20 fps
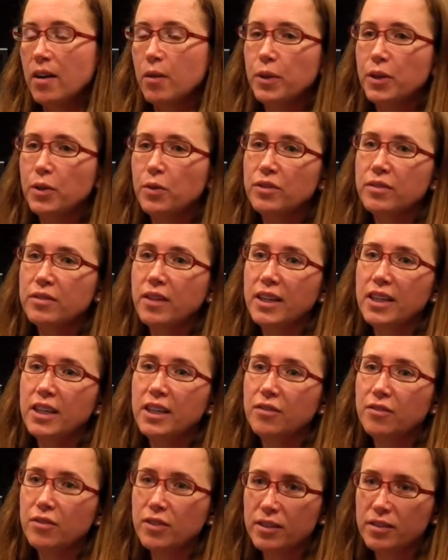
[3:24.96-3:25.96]
use
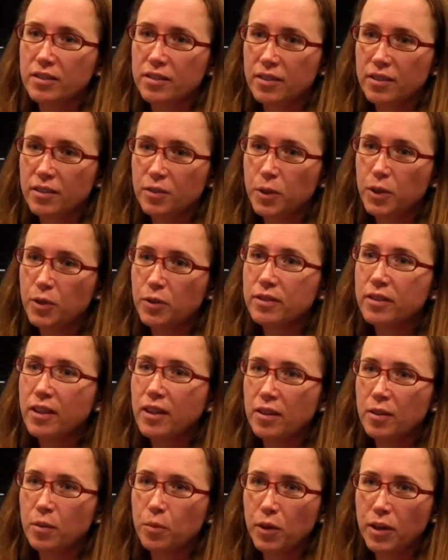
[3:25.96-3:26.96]
naive listeners. We don't
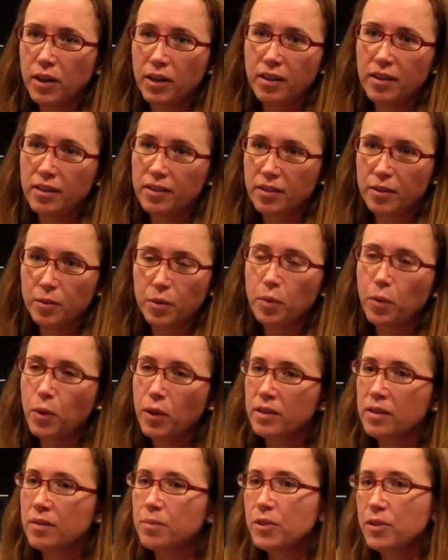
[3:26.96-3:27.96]
tell them what it is that we
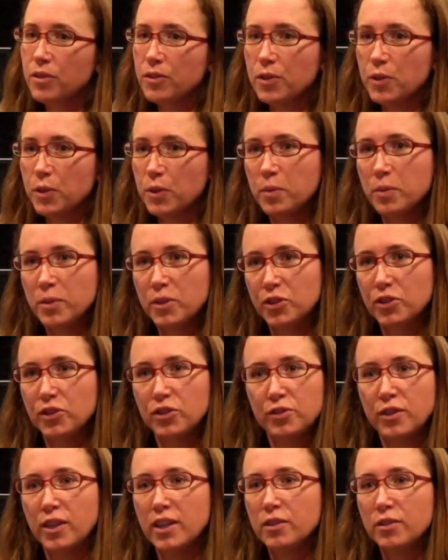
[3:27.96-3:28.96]
want them to do, and we're just
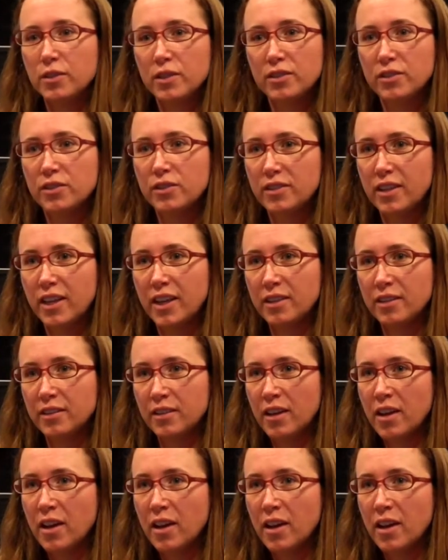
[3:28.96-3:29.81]
trying to understand